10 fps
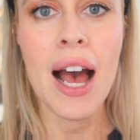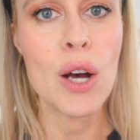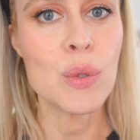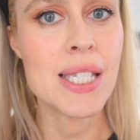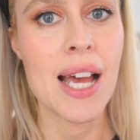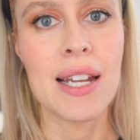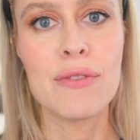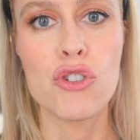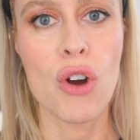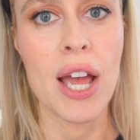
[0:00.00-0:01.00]
outside of
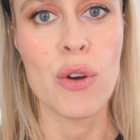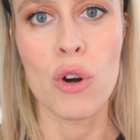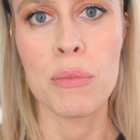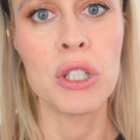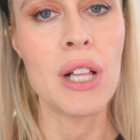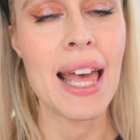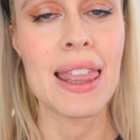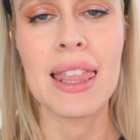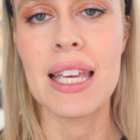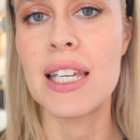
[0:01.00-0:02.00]
dry normal. I
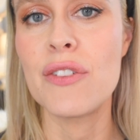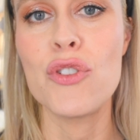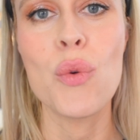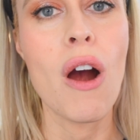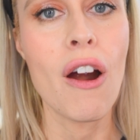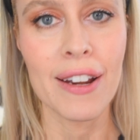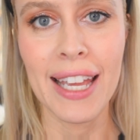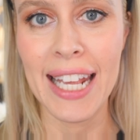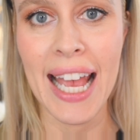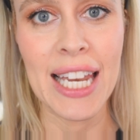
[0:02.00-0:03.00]
think if you are
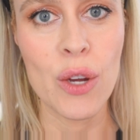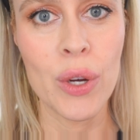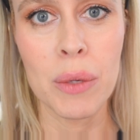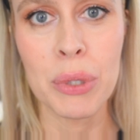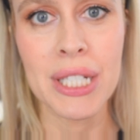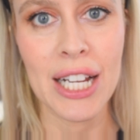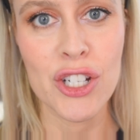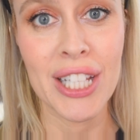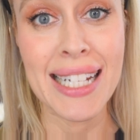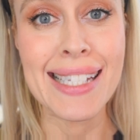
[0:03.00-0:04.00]
getting any oil production that's